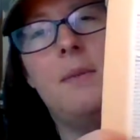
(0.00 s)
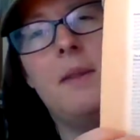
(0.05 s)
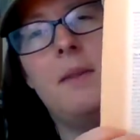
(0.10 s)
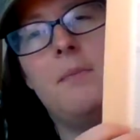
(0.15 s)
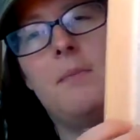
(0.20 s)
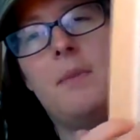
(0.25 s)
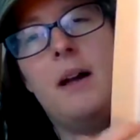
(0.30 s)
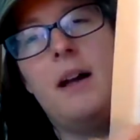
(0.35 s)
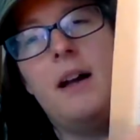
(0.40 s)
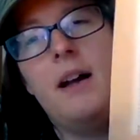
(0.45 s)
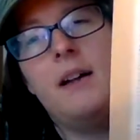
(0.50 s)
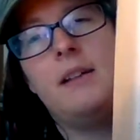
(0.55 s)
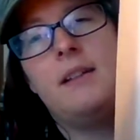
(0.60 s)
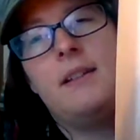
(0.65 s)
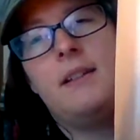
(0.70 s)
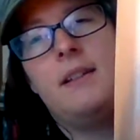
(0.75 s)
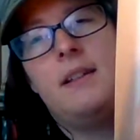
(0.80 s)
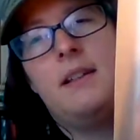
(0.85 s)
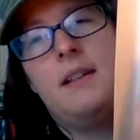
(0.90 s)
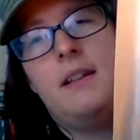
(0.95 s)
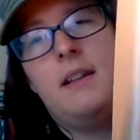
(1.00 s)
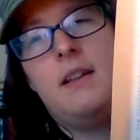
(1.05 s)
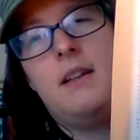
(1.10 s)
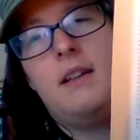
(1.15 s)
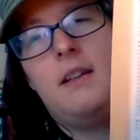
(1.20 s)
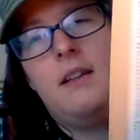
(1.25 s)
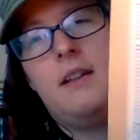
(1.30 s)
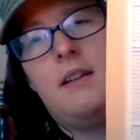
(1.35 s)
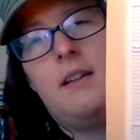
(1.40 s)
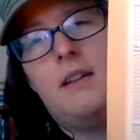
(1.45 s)
of the box,
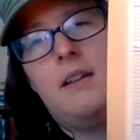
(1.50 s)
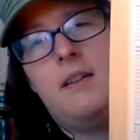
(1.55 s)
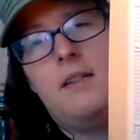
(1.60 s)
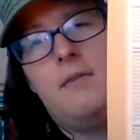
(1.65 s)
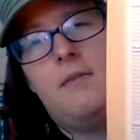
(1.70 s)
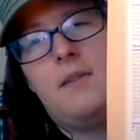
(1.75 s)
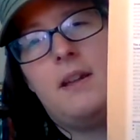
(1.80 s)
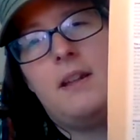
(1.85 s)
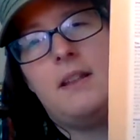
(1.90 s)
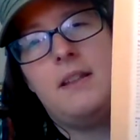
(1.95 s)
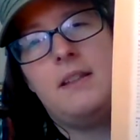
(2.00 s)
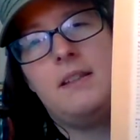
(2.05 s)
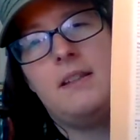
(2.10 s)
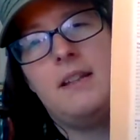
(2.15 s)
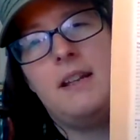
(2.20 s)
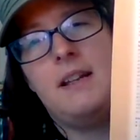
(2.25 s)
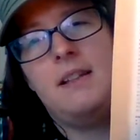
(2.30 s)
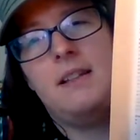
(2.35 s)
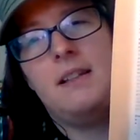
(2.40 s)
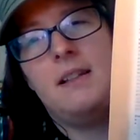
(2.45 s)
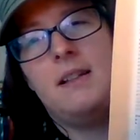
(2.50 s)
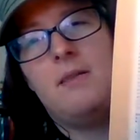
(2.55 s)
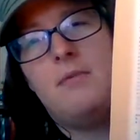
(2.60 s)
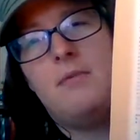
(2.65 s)
you've got this nice little